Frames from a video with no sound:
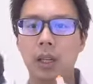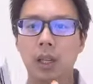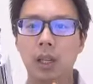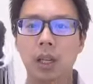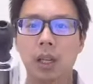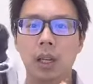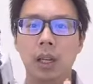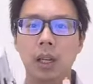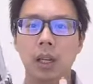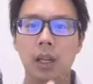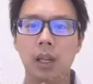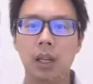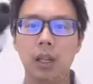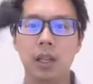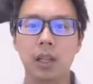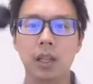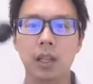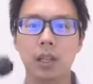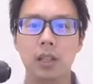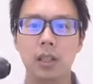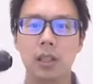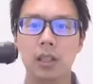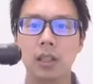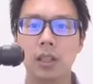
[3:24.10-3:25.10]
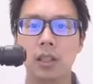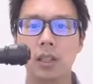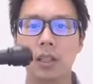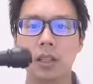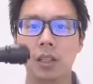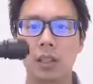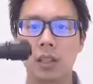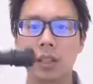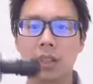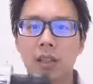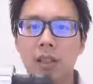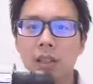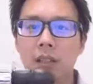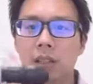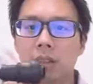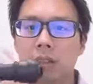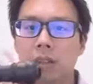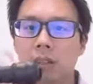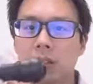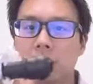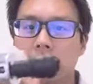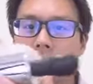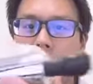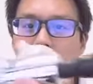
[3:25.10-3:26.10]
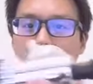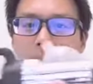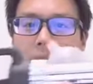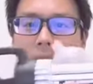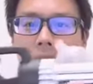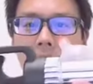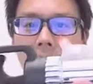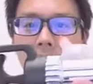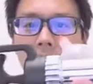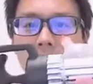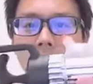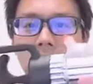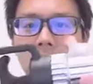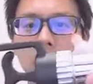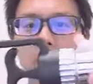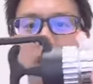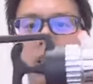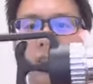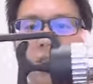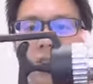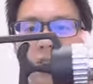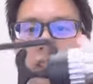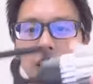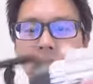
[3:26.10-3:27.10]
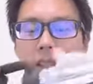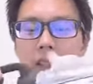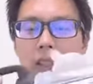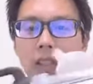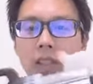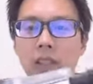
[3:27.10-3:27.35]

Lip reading: a suction gun.